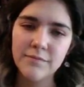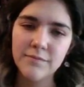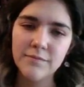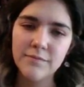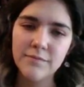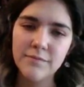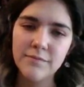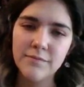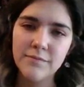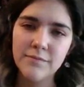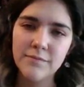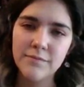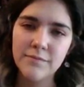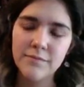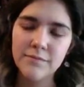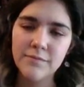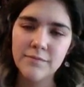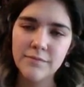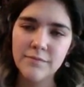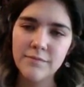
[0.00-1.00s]

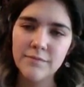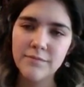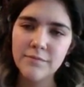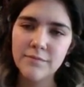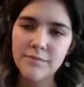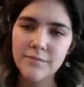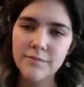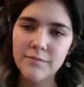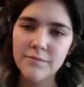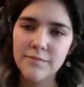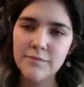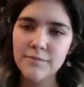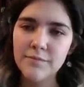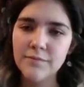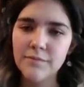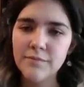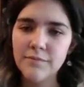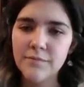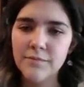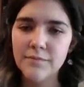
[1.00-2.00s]

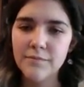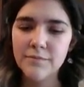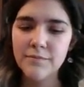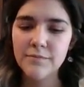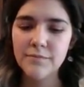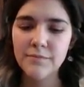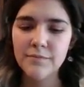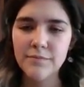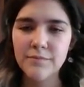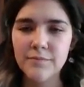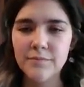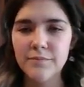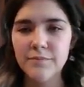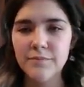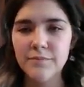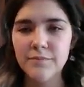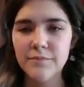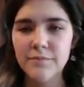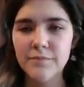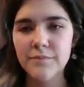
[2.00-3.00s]

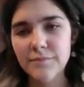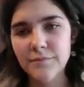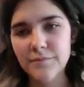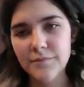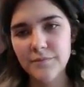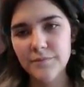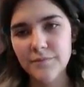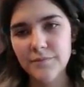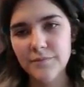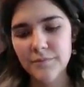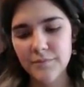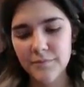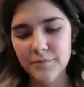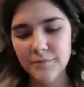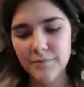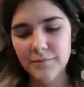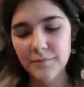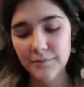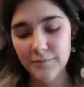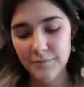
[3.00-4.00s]

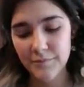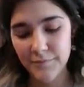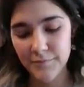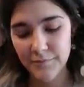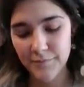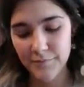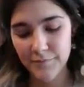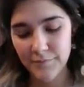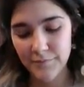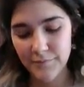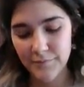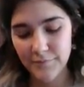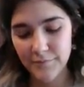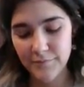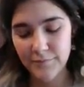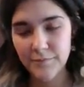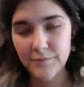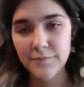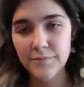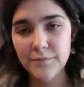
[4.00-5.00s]

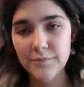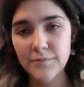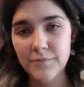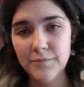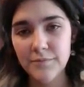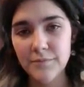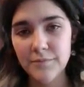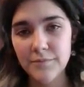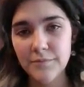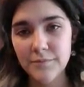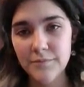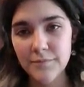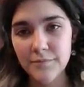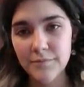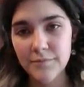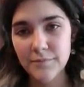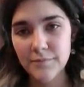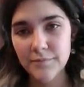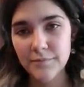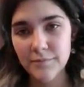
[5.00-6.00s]

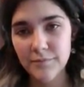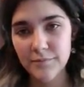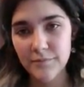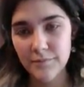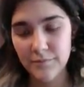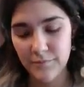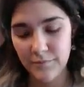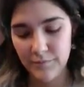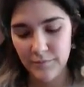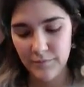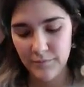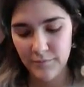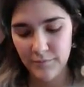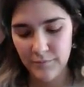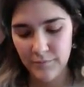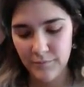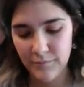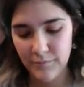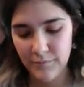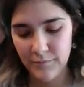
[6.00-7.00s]

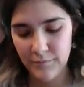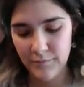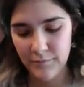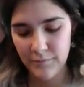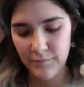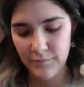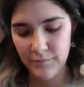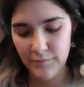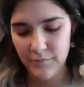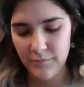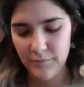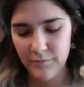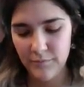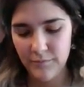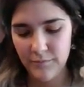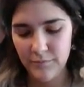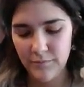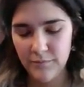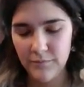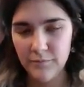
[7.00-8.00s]
[no speech]